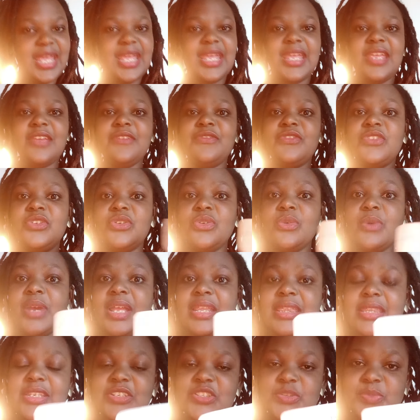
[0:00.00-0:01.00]
If you
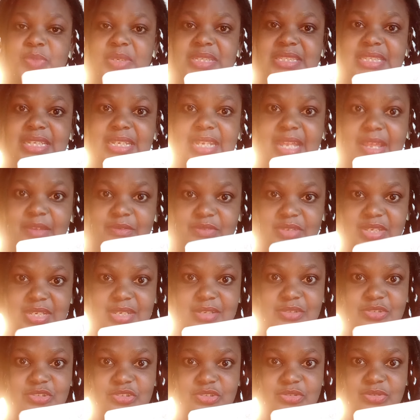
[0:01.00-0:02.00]
and this person have
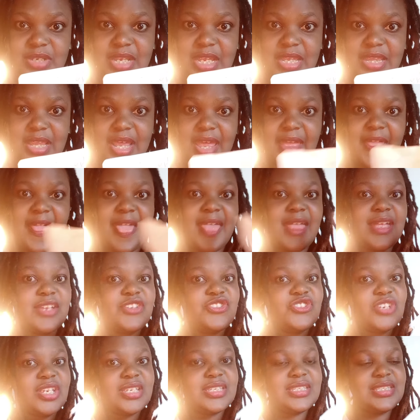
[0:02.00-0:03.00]
kids together,
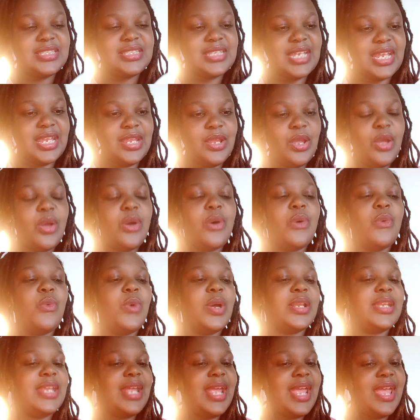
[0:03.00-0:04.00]
just say,
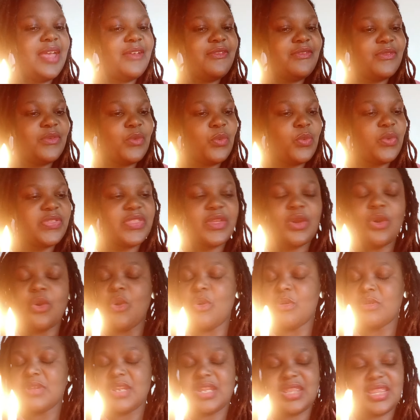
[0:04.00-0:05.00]
whatever, the
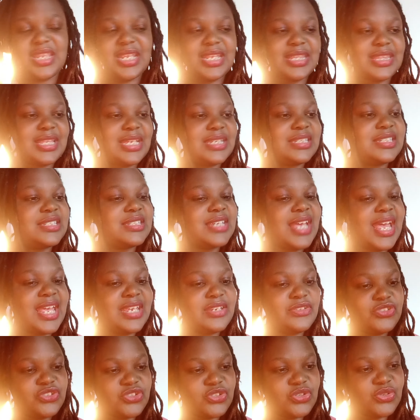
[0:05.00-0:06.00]
only thing that
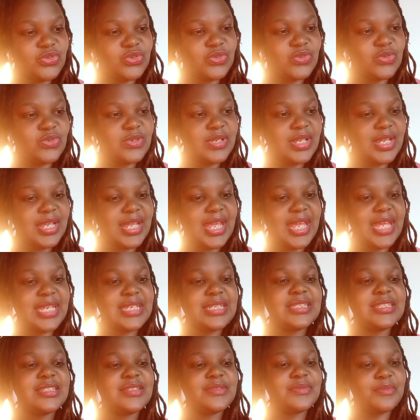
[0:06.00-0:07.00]
ties you
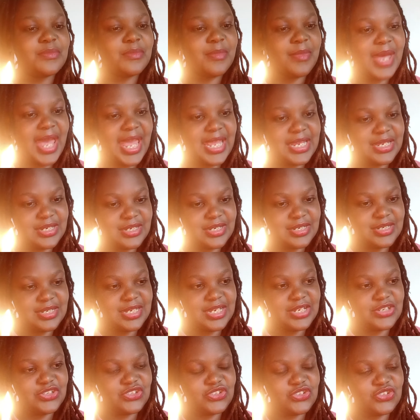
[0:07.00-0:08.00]
and my
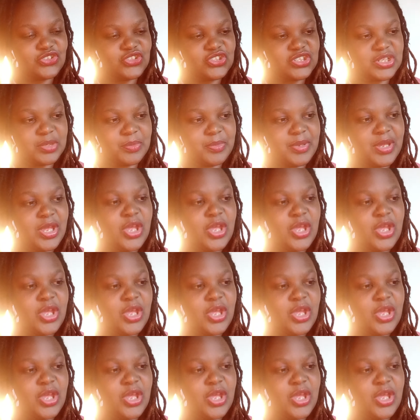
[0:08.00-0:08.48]
relationship